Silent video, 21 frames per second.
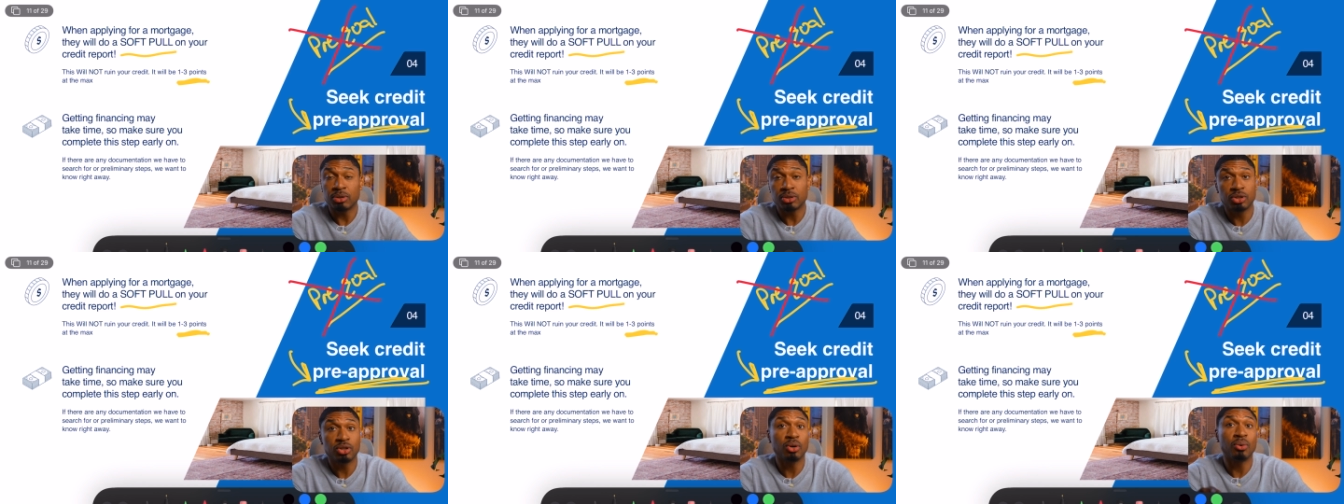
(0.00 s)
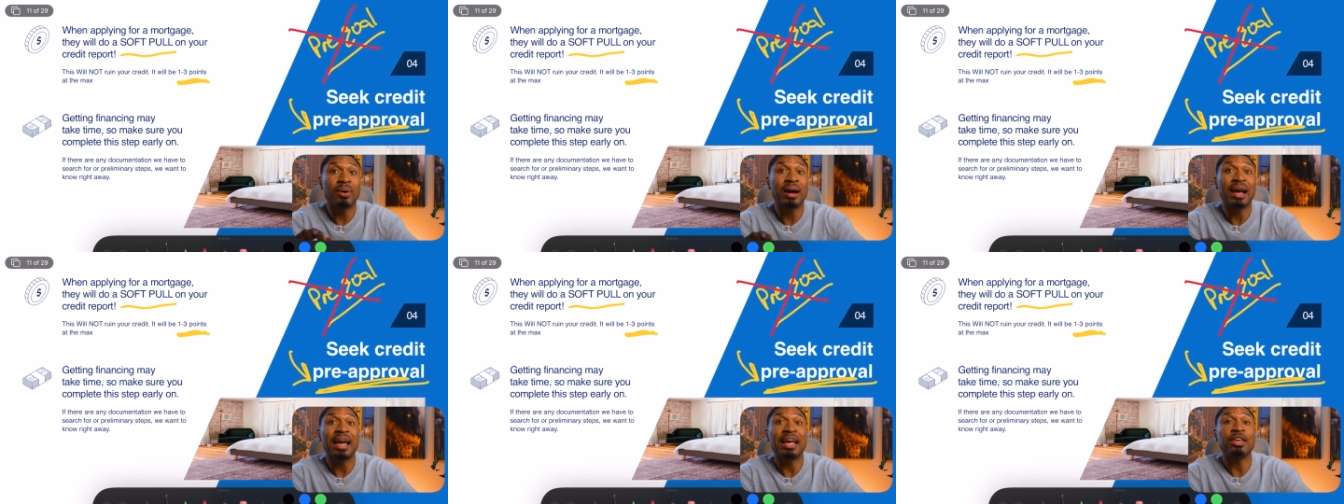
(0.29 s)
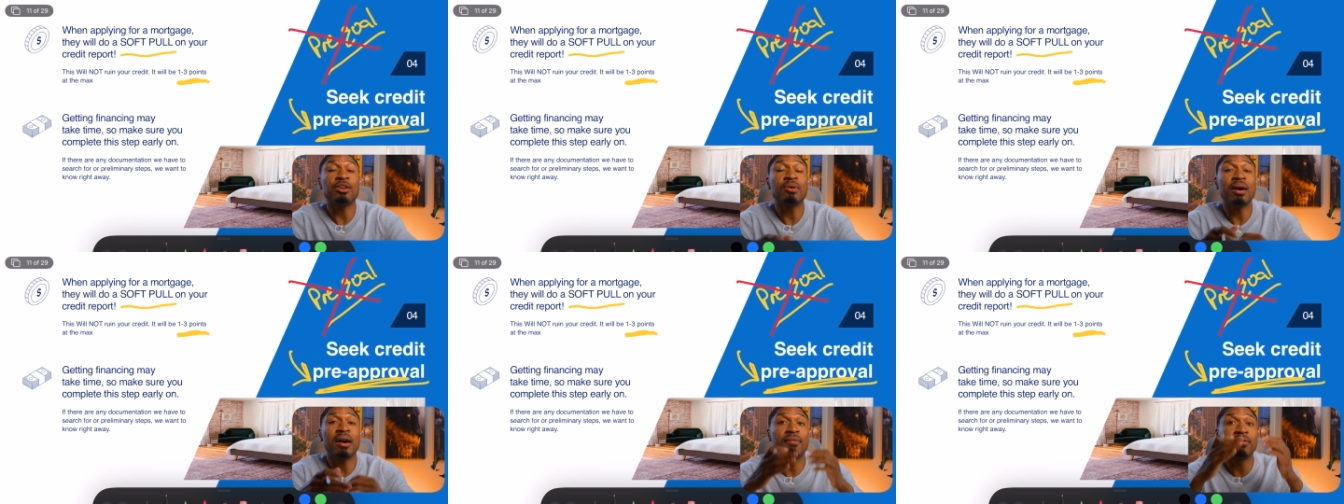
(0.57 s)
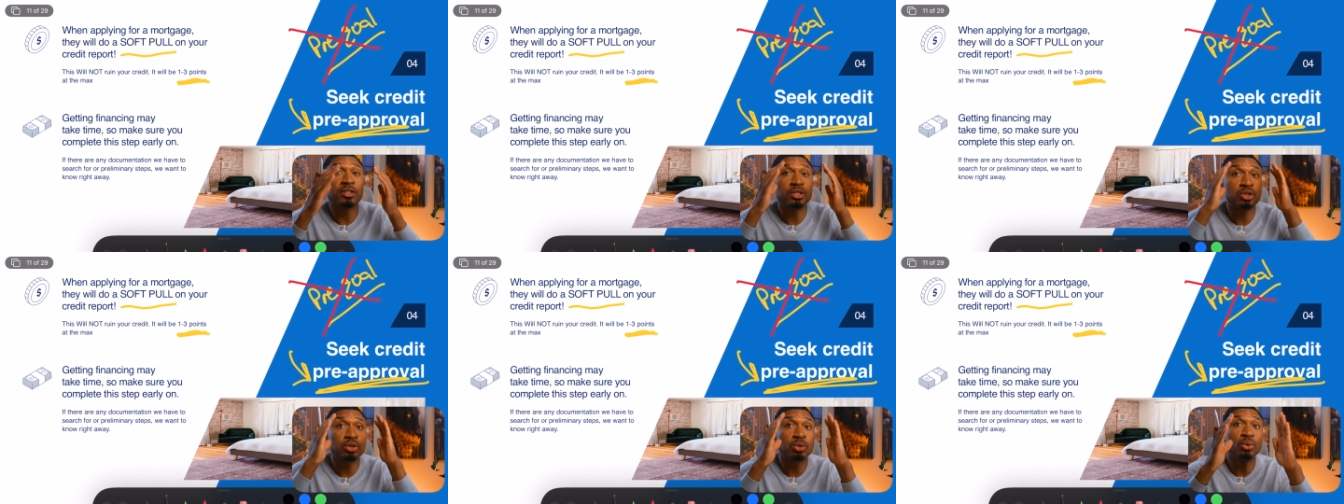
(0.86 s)
So you have
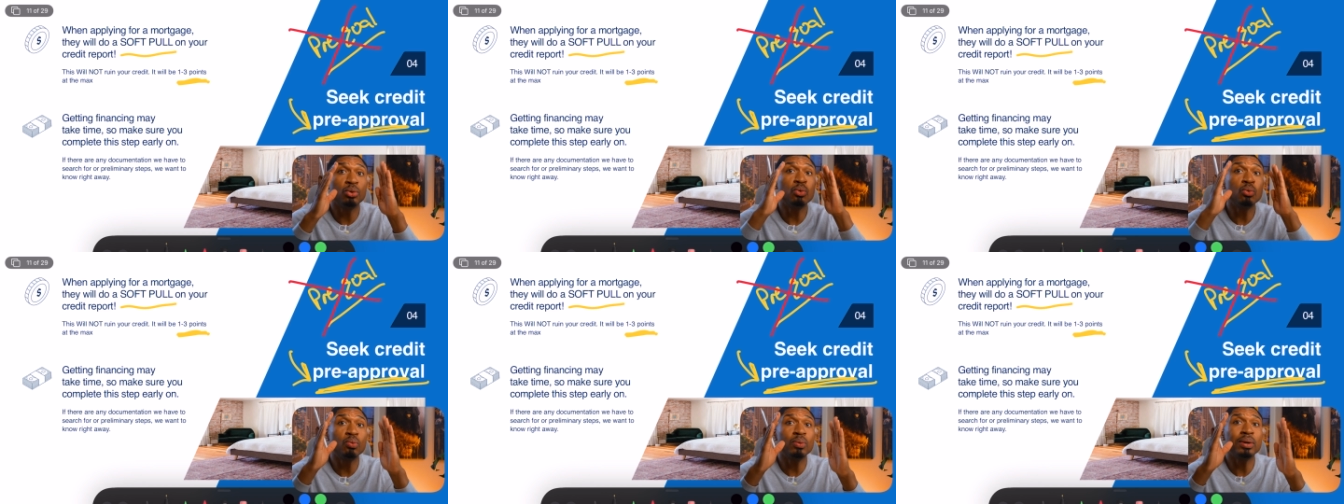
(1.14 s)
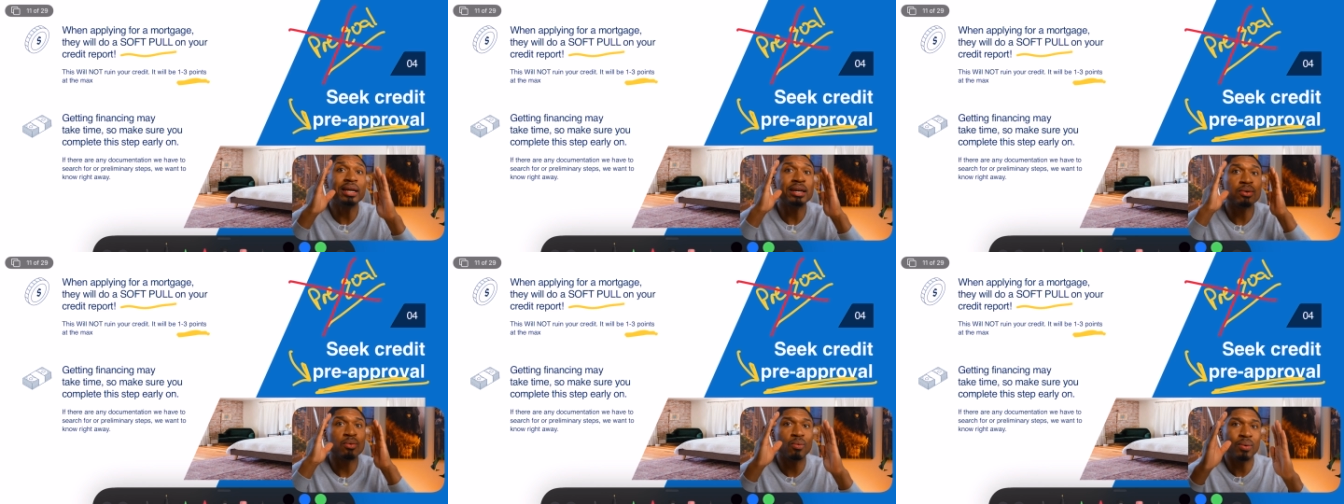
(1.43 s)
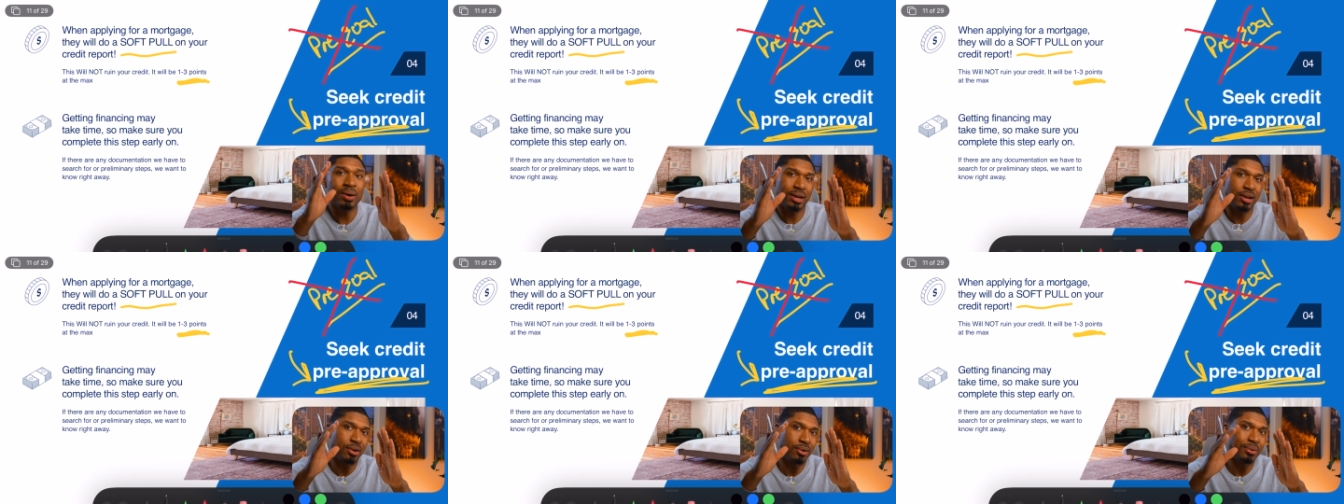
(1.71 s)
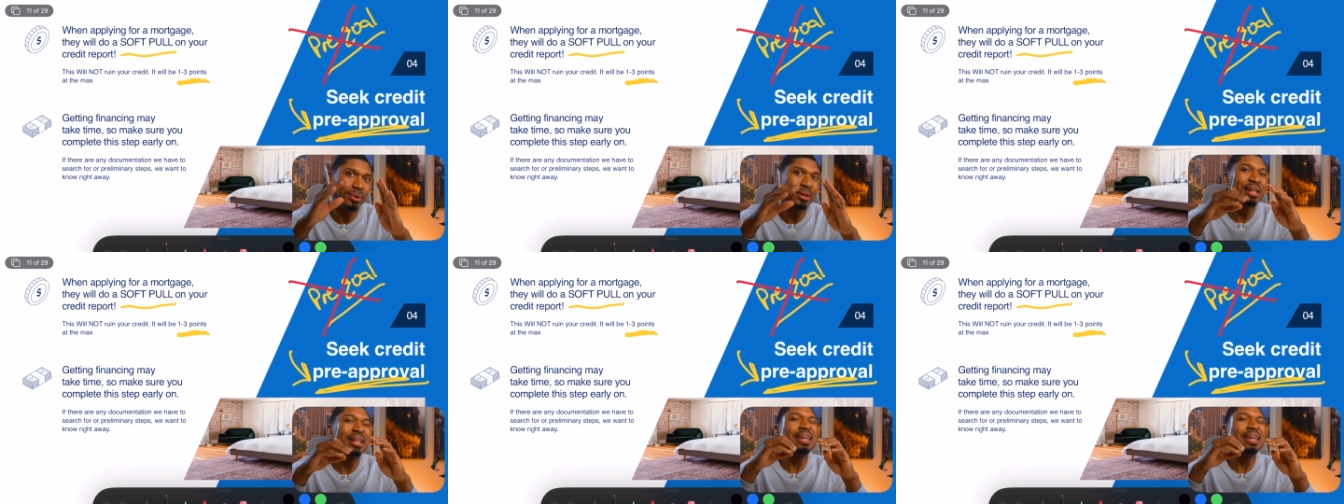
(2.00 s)
a 2-week window.